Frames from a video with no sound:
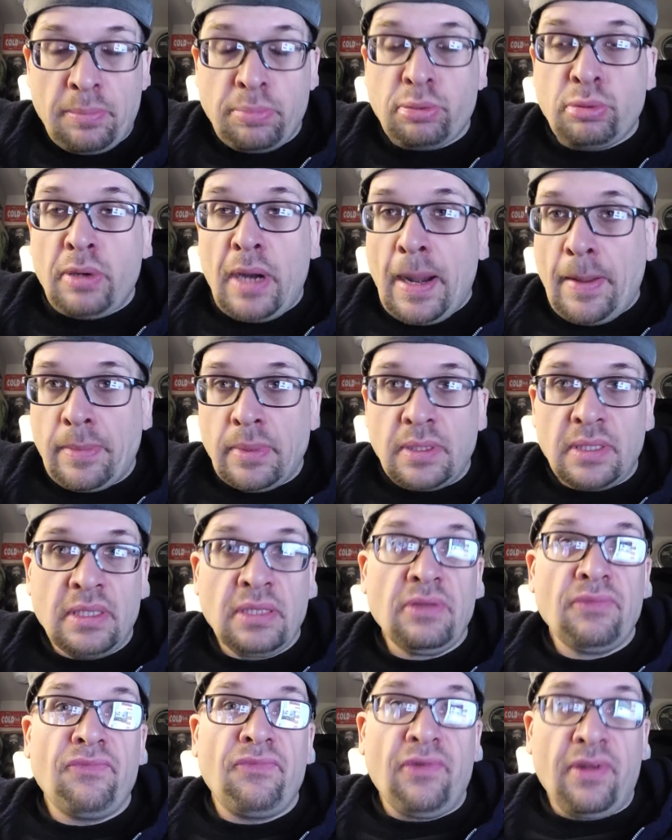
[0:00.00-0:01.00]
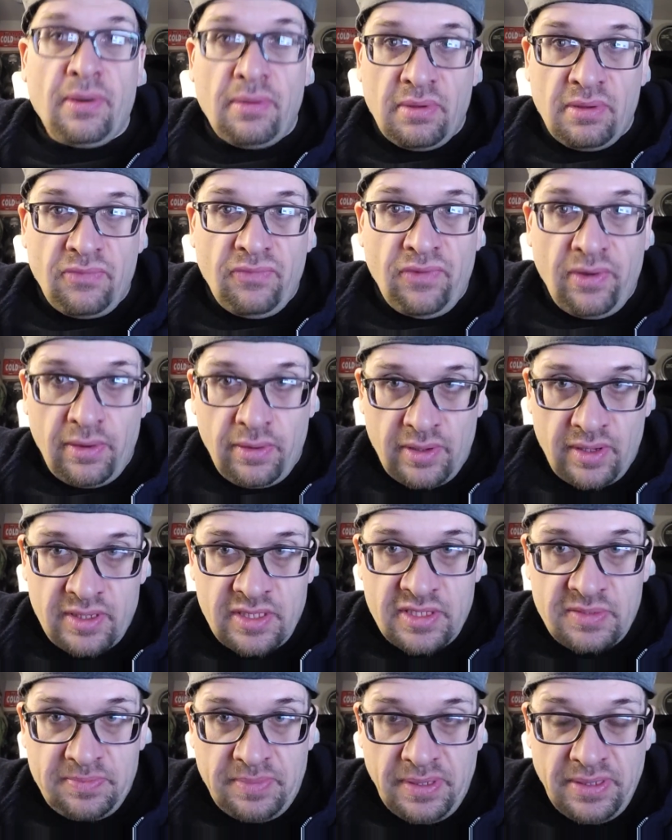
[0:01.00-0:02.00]
Probably very, very
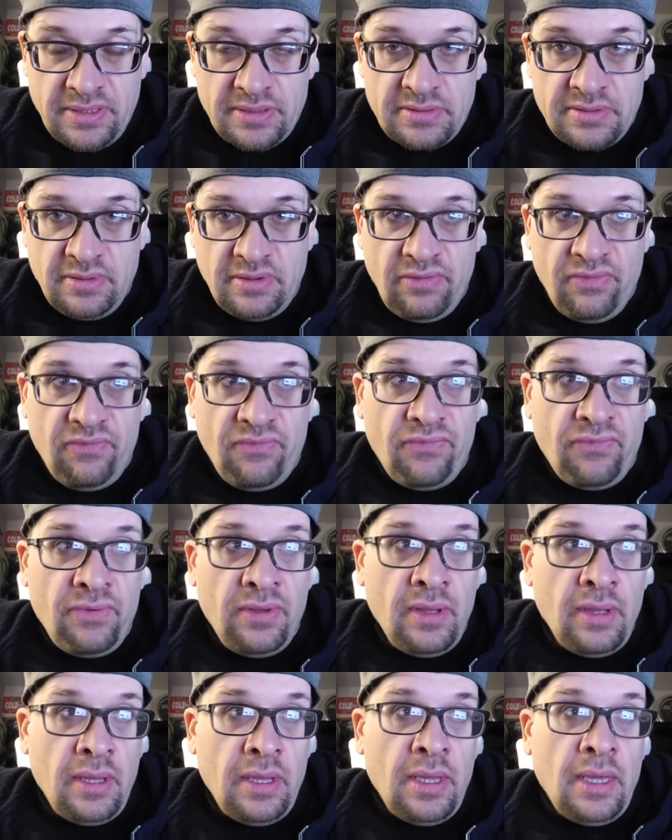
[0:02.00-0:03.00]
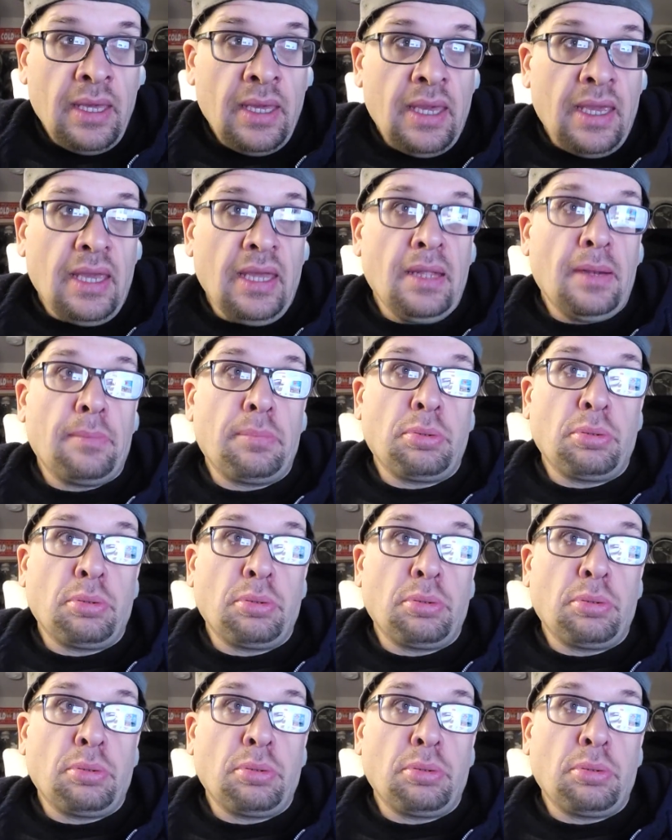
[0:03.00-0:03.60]
expensive. And